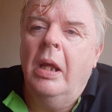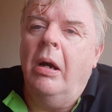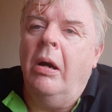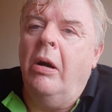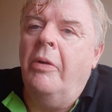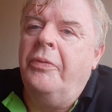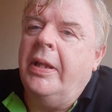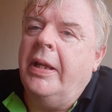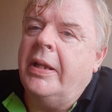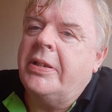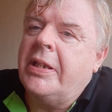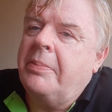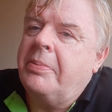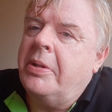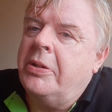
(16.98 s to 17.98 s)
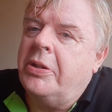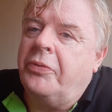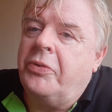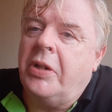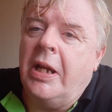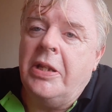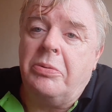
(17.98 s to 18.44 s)
of the acceptance of
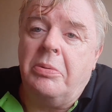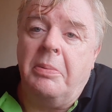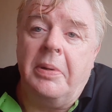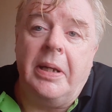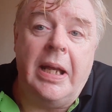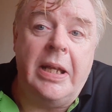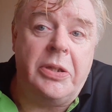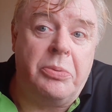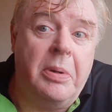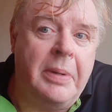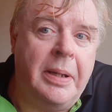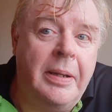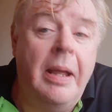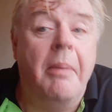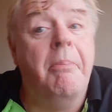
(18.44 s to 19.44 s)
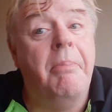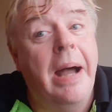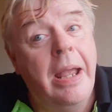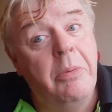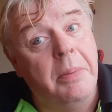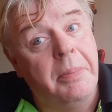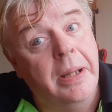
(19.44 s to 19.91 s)
trans women as women,
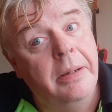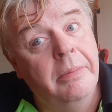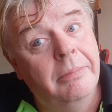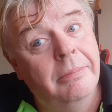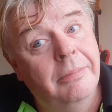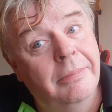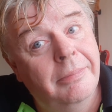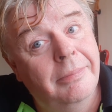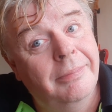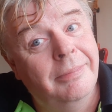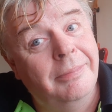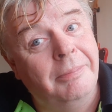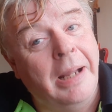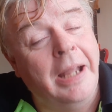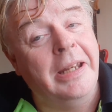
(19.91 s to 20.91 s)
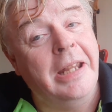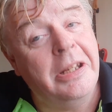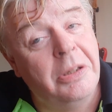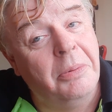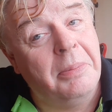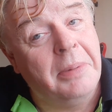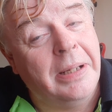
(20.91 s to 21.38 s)
by
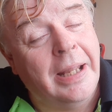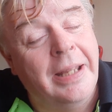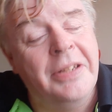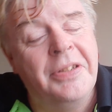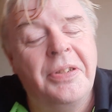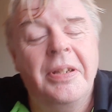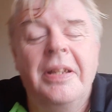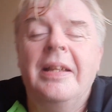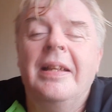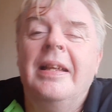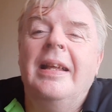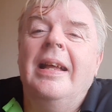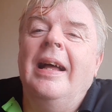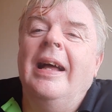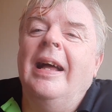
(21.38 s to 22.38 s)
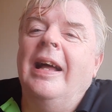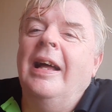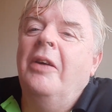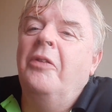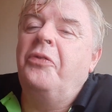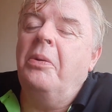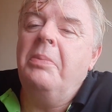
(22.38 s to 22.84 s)
natal women that is,
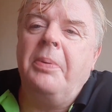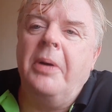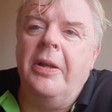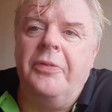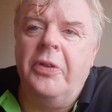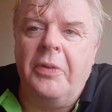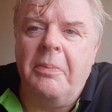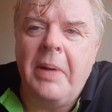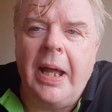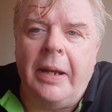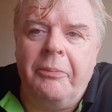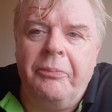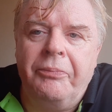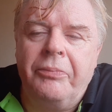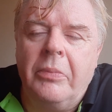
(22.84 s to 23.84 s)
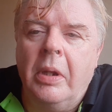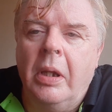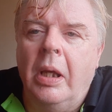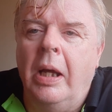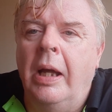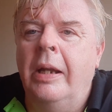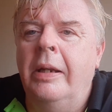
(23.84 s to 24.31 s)
from the point of view of a man.
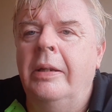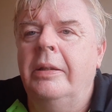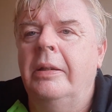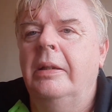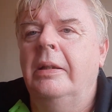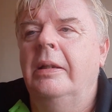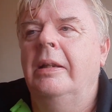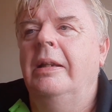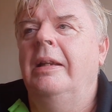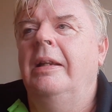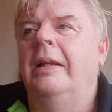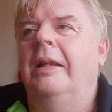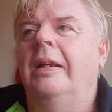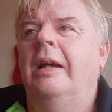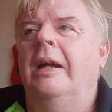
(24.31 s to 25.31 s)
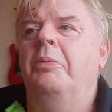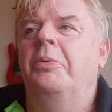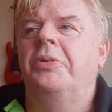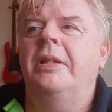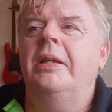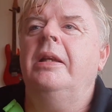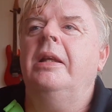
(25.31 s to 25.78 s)
And I
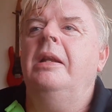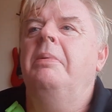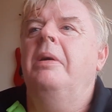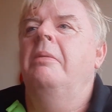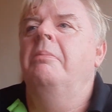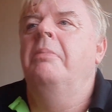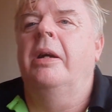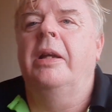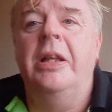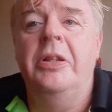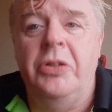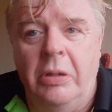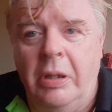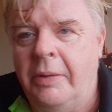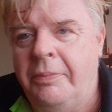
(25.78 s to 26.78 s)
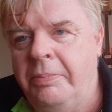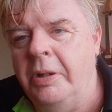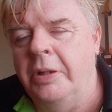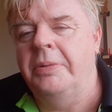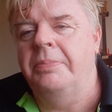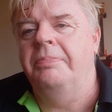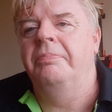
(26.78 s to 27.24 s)
was thinking about Buck Angel. I put his